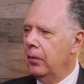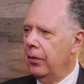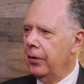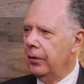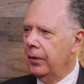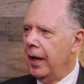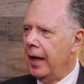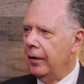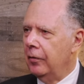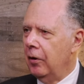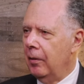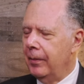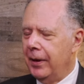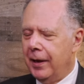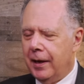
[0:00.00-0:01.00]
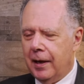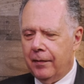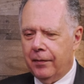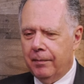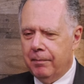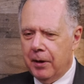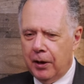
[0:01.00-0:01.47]
with their land army. They
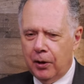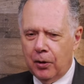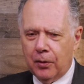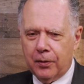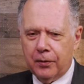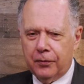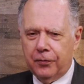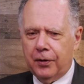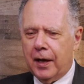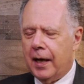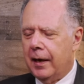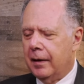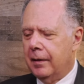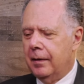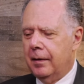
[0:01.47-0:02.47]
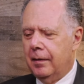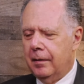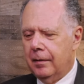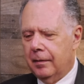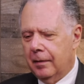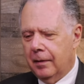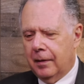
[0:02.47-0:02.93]
have a mediocre tank.
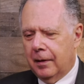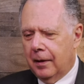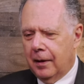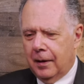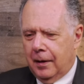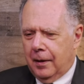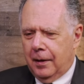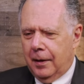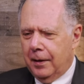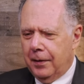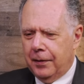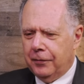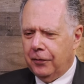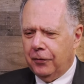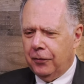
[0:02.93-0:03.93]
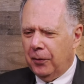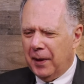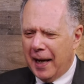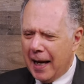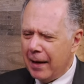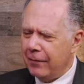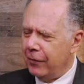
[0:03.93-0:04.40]
they they just
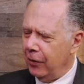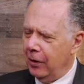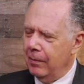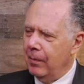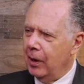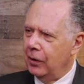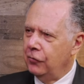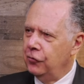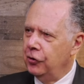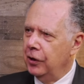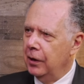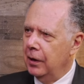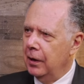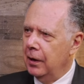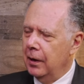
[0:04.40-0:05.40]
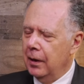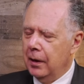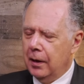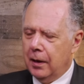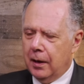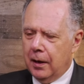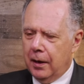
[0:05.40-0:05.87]
don't have very much.
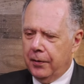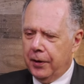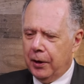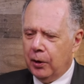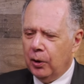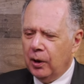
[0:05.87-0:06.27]
Uh, they